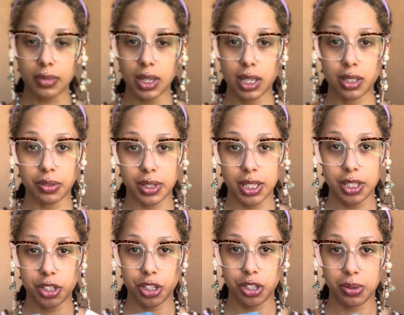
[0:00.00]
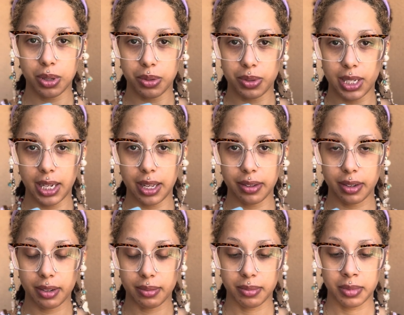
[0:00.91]
So these 2 go
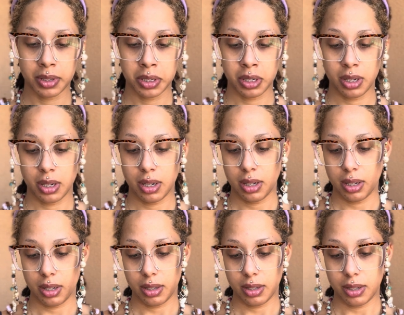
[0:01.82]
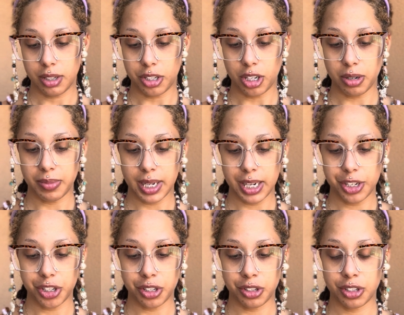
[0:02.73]
together.
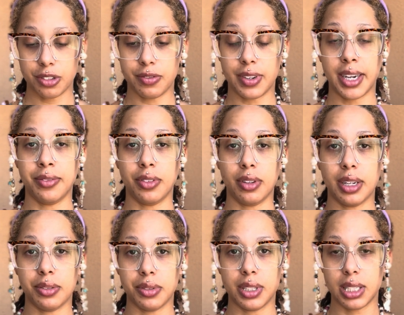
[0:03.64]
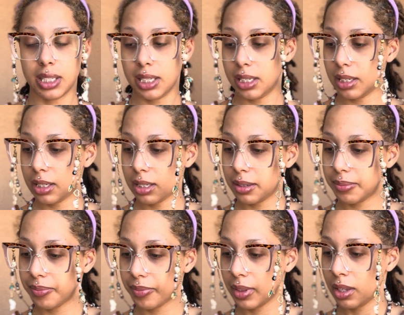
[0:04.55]
Determination, survival, and resilience.
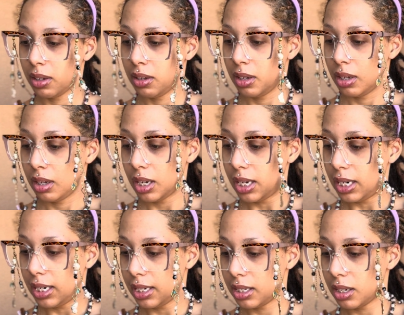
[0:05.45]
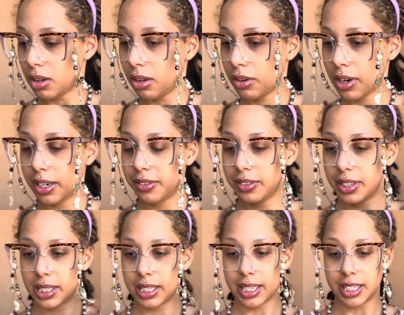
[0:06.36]
And it's already
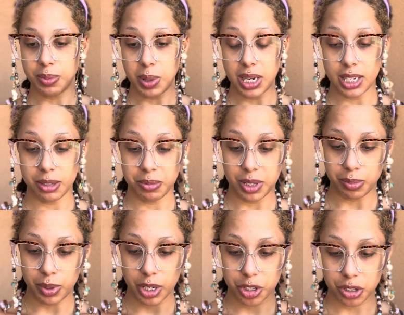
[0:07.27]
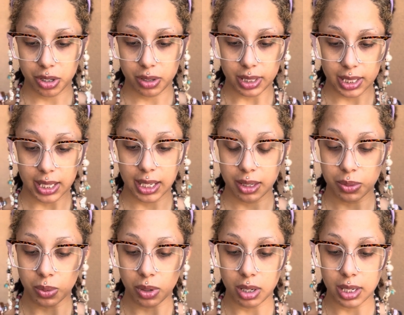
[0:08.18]
feeling like it's painting me a picture. The second
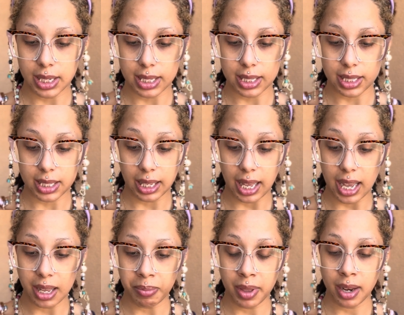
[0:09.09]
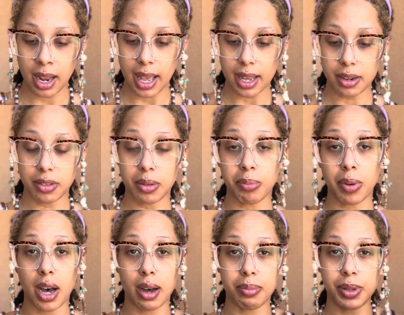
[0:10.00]
one is the cayman and the
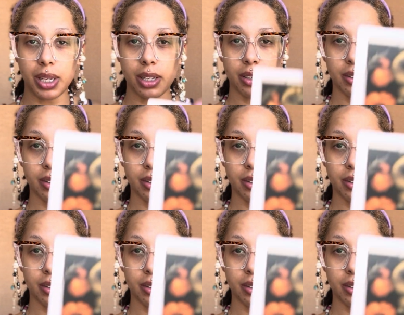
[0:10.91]
poppy